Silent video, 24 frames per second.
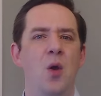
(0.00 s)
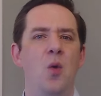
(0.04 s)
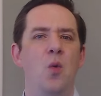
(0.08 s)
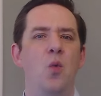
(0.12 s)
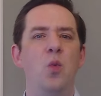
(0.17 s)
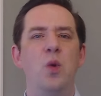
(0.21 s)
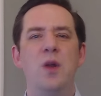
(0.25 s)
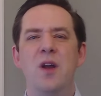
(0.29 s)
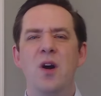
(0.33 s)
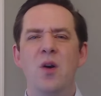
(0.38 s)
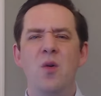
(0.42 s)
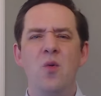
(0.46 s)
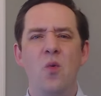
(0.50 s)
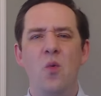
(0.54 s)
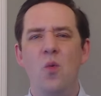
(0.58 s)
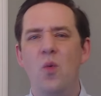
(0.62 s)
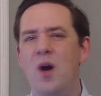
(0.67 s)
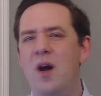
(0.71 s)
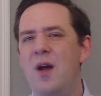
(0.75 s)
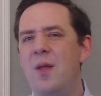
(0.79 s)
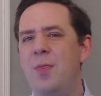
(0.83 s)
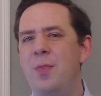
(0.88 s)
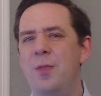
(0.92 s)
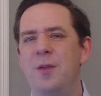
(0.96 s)
We don't
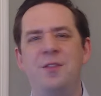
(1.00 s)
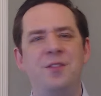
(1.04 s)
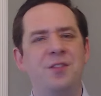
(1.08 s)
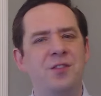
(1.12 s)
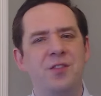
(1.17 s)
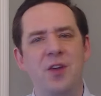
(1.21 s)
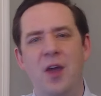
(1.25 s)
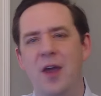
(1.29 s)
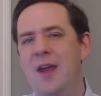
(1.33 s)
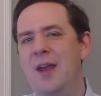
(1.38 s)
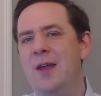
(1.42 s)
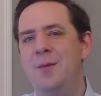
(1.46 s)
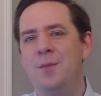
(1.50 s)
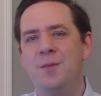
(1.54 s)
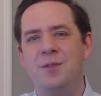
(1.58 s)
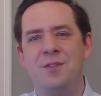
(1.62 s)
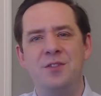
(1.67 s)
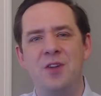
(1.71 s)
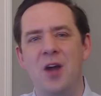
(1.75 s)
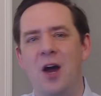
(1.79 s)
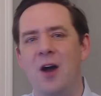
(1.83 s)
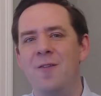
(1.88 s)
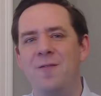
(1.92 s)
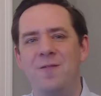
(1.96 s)
want the same
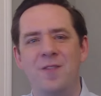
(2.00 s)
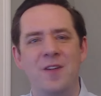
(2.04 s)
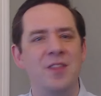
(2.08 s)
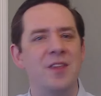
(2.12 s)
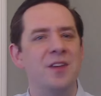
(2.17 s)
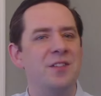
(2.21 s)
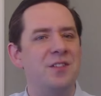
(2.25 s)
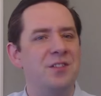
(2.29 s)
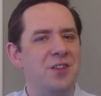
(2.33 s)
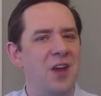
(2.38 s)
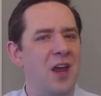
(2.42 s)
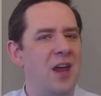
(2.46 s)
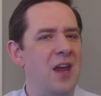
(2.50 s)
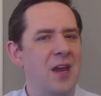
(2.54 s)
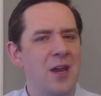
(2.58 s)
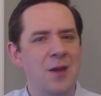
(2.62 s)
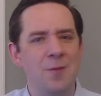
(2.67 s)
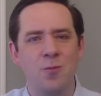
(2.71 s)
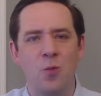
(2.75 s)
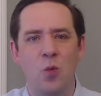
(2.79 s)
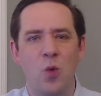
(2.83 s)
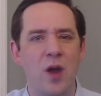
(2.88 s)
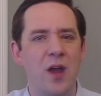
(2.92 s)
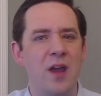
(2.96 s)
stuff in the
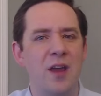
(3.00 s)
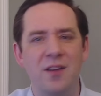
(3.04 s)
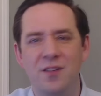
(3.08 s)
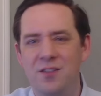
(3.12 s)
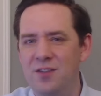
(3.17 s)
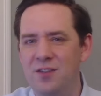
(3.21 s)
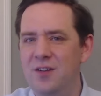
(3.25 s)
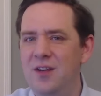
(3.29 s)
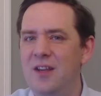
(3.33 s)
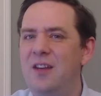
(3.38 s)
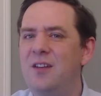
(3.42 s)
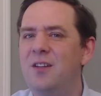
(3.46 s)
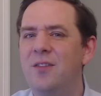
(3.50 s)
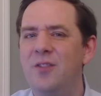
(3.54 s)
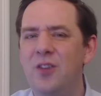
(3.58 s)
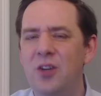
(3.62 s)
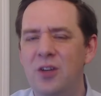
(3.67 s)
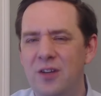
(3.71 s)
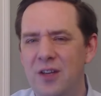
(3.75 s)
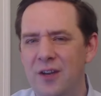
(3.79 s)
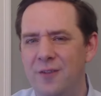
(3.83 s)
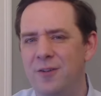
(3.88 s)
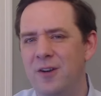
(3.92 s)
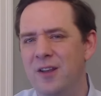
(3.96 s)
same weights in each of your
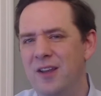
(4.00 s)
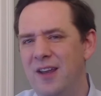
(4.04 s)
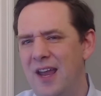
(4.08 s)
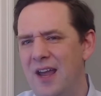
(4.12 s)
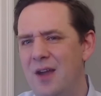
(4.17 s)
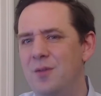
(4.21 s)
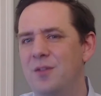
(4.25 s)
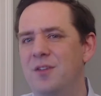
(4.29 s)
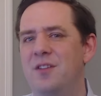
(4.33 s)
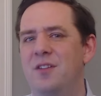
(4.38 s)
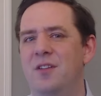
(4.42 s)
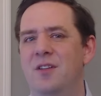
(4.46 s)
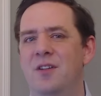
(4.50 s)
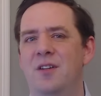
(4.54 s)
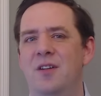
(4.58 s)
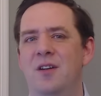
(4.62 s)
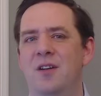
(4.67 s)
different accounts.